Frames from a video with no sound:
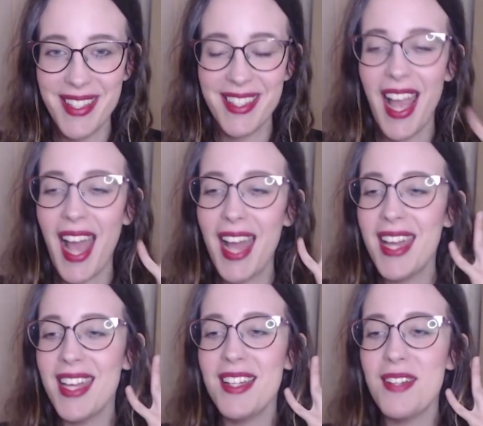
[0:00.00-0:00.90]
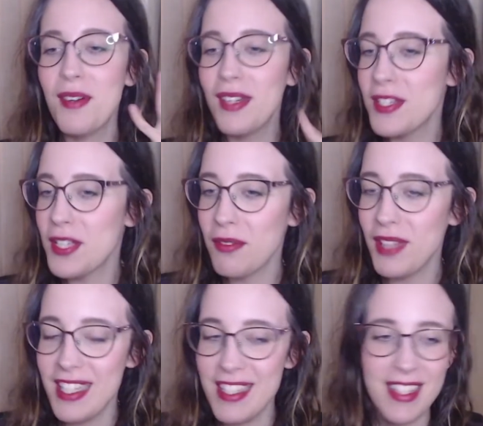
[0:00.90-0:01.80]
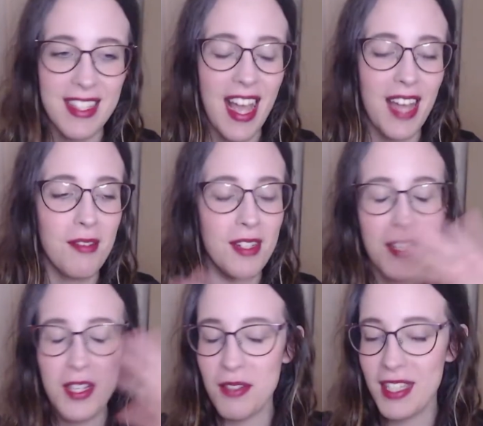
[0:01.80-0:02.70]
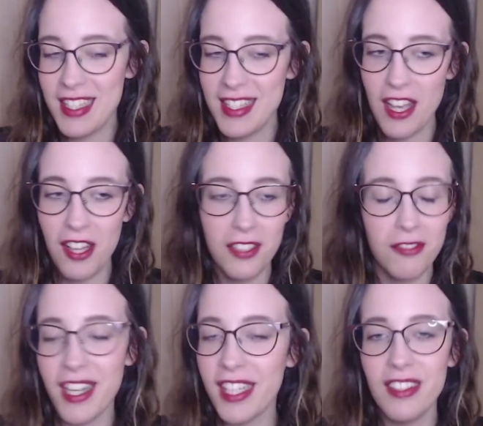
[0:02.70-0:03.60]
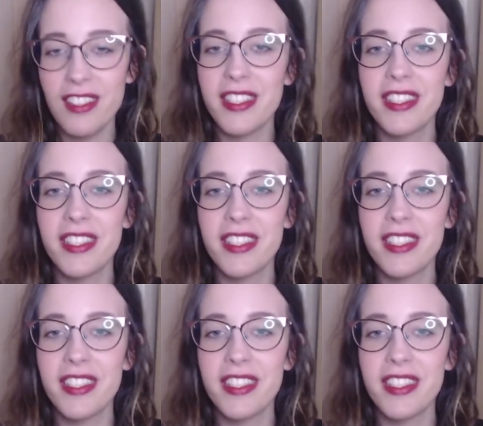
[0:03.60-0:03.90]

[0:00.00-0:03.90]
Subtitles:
I want to do this. I want to do this on a regular.